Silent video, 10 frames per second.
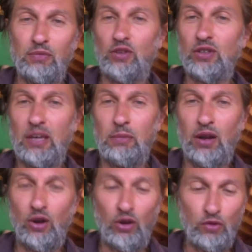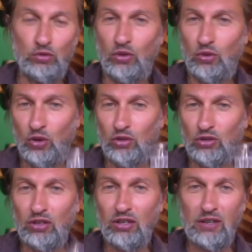example, I love you to the
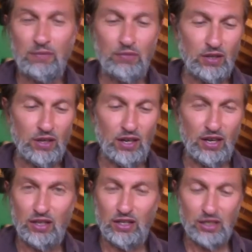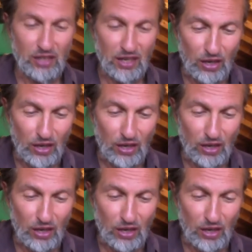water. Just saying,